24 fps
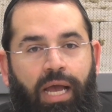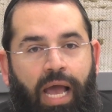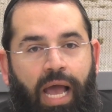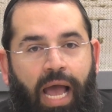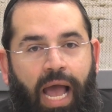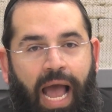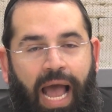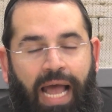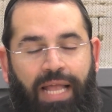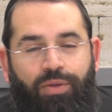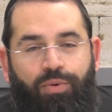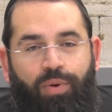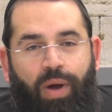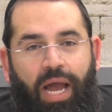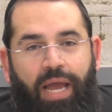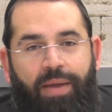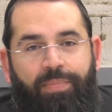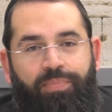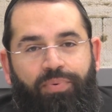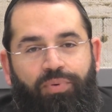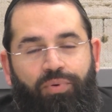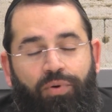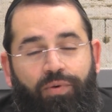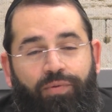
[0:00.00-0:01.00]
How do I
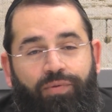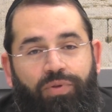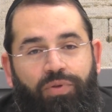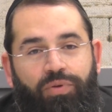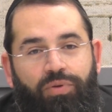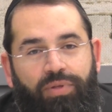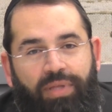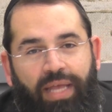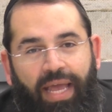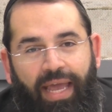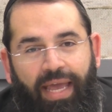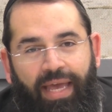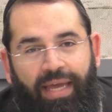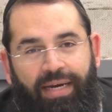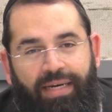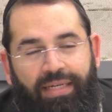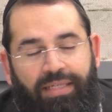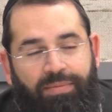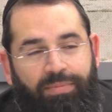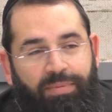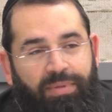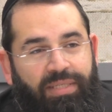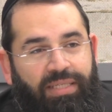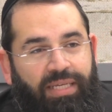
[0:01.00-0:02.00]
prove to you that
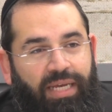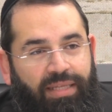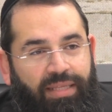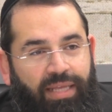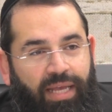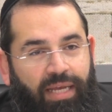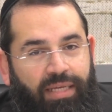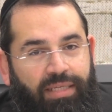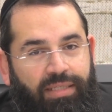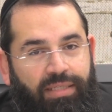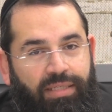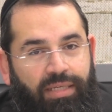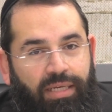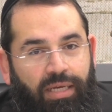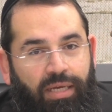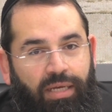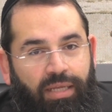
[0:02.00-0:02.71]
erez means hadas?